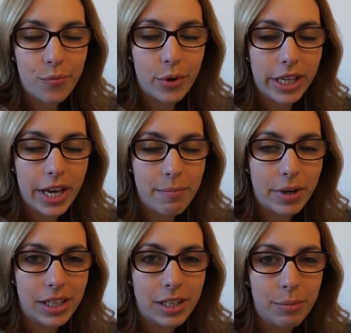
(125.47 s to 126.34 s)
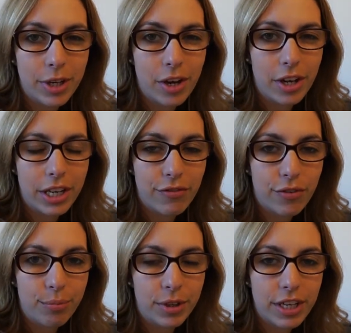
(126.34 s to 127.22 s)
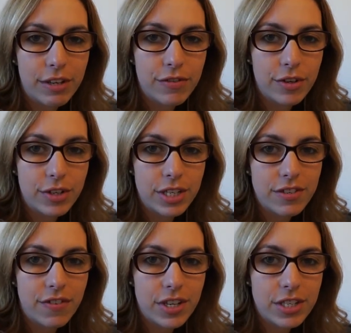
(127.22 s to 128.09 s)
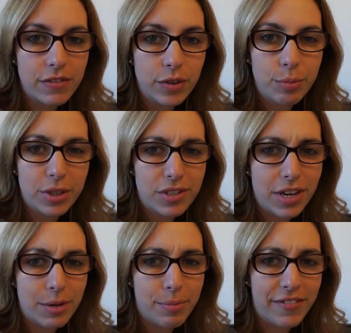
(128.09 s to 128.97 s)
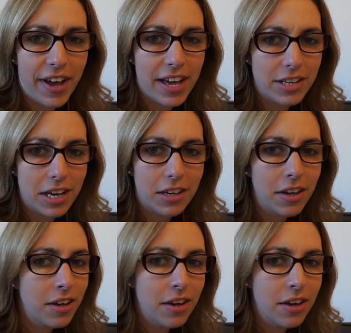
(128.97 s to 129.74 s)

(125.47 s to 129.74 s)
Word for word: we came back a little bit early from the Foodies Festival because I had a bit of a headache,